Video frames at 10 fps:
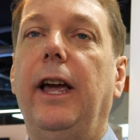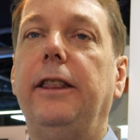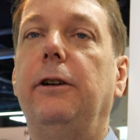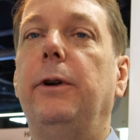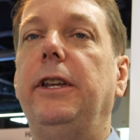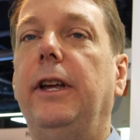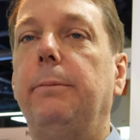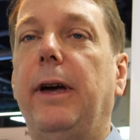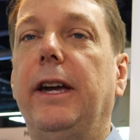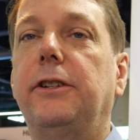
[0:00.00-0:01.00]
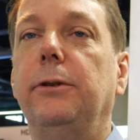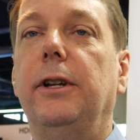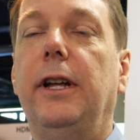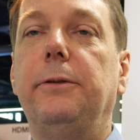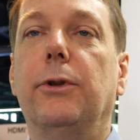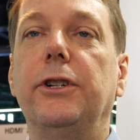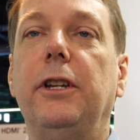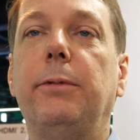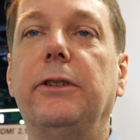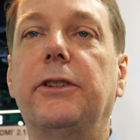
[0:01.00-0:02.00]
And then when you get back to a more
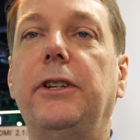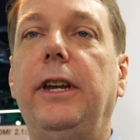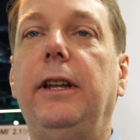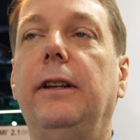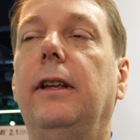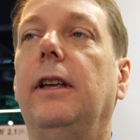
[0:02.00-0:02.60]
typical scene,